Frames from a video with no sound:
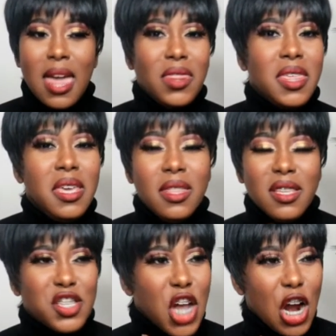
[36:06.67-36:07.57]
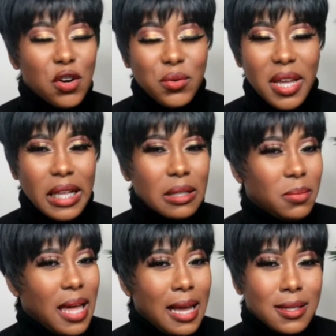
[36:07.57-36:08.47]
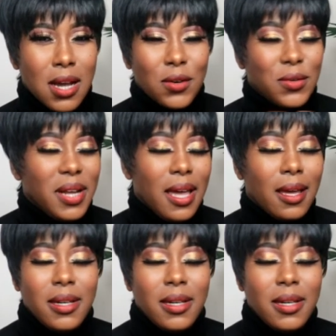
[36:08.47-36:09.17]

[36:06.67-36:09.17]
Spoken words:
and then the turtleneck, the black turtleneck.